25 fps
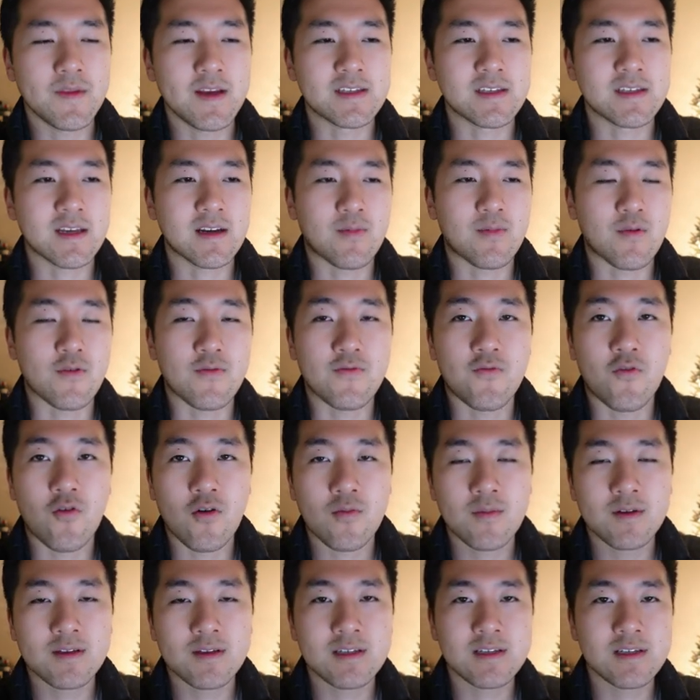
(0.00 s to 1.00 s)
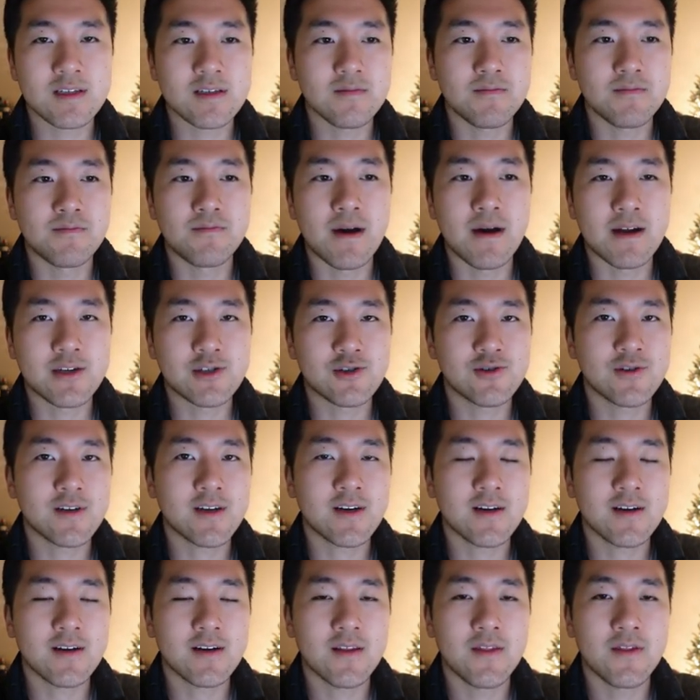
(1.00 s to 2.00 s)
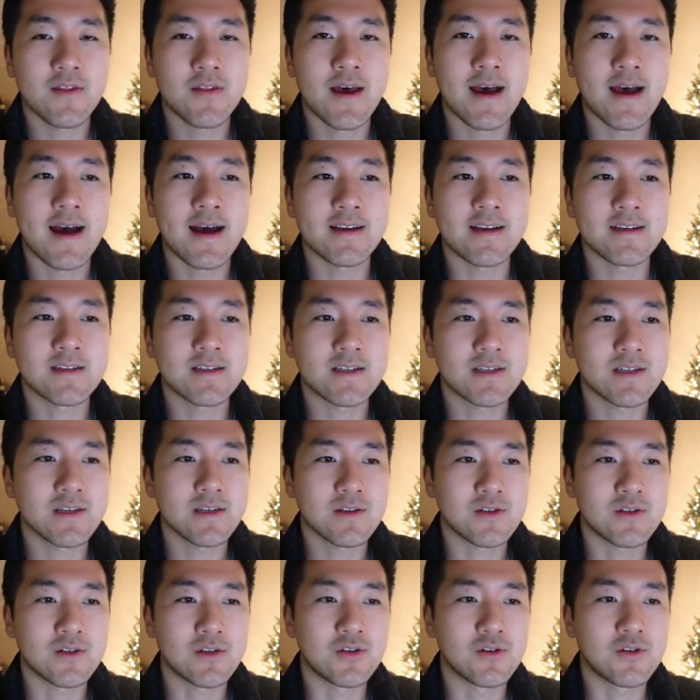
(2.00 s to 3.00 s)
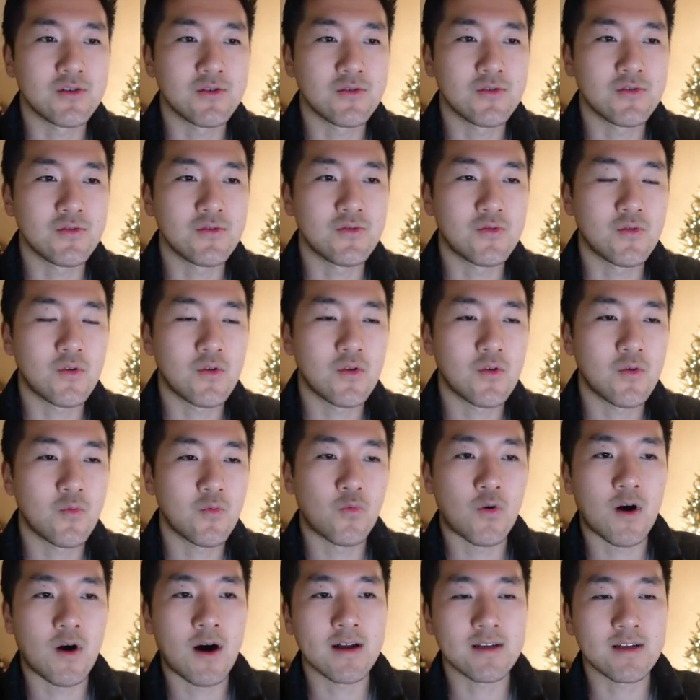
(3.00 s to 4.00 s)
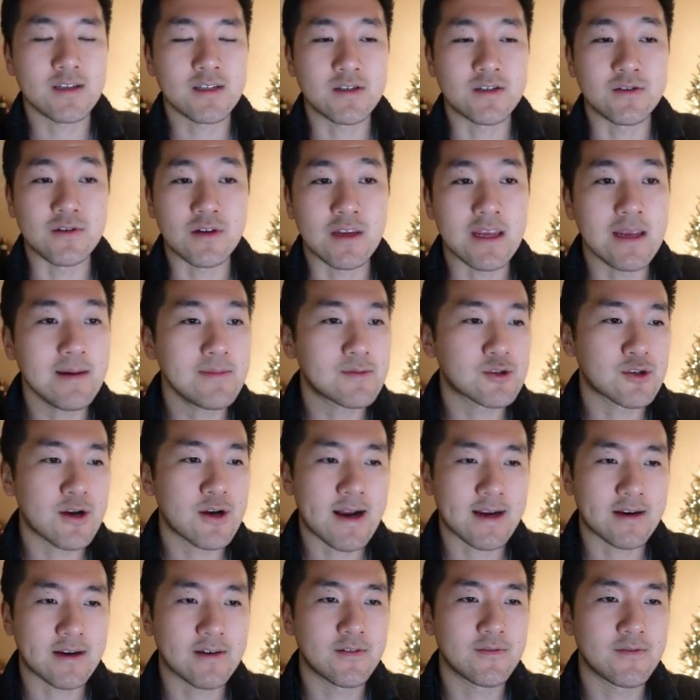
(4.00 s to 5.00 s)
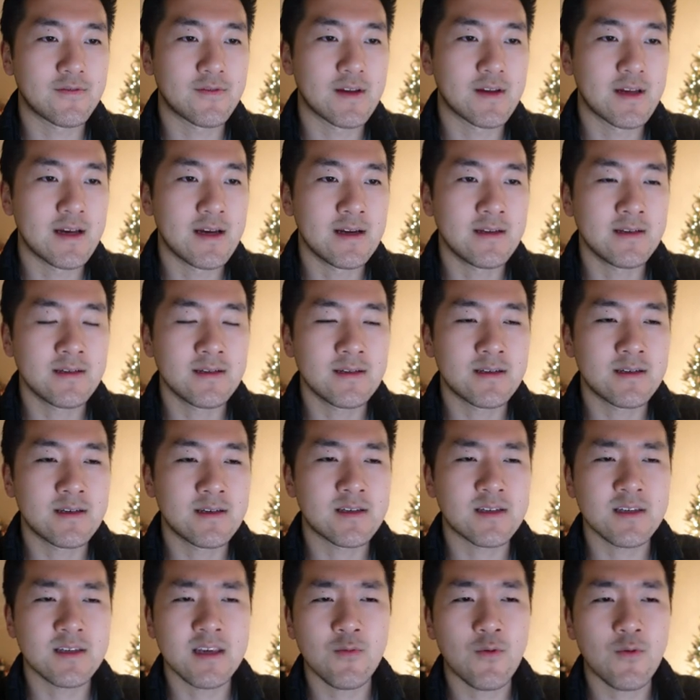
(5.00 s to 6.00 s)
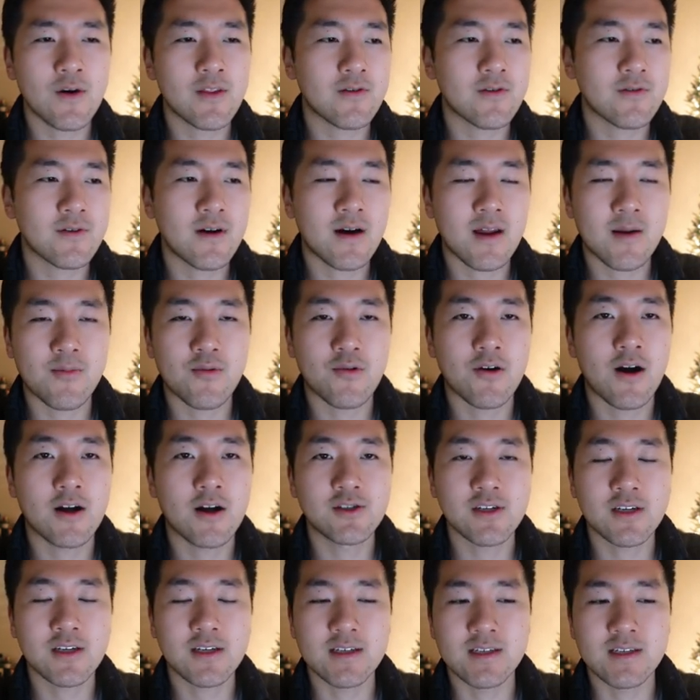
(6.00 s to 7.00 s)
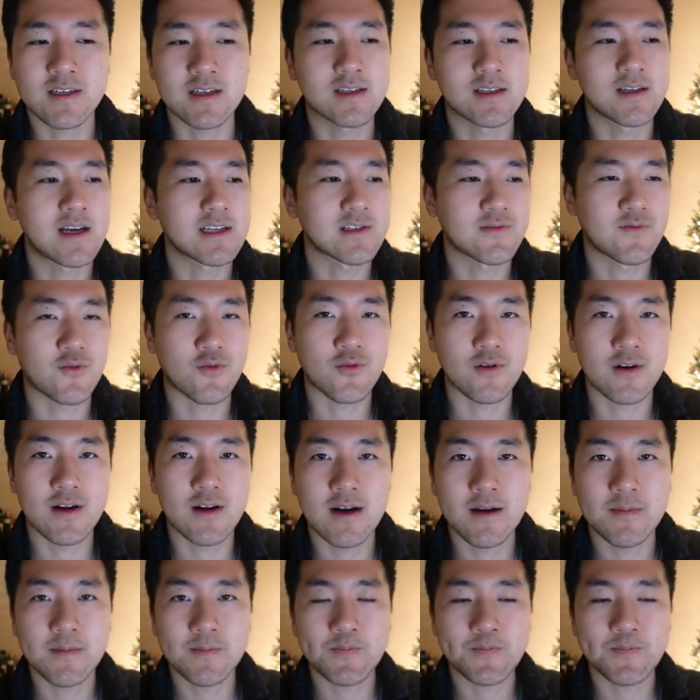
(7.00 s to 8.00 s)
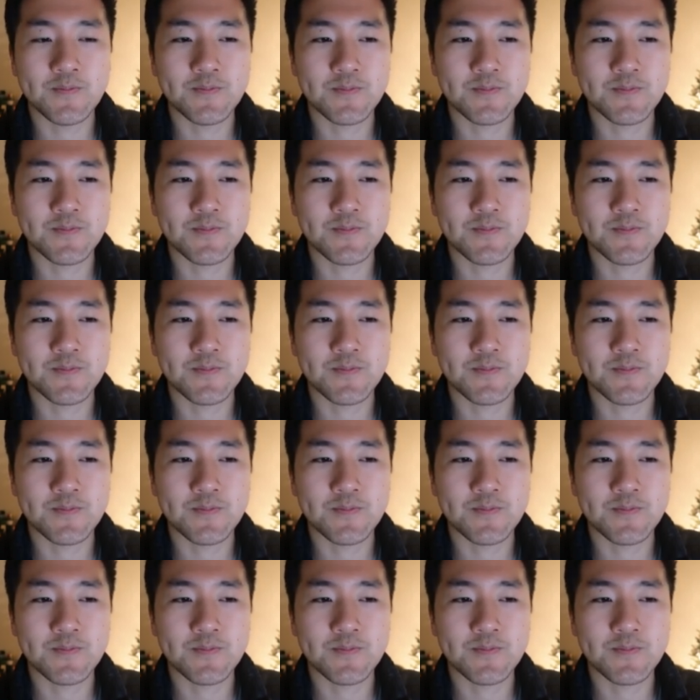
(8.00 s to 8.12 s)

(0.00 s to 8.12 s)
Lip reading: It's like a performance metric that you want to keep track of to see whether or not a project is successful or not.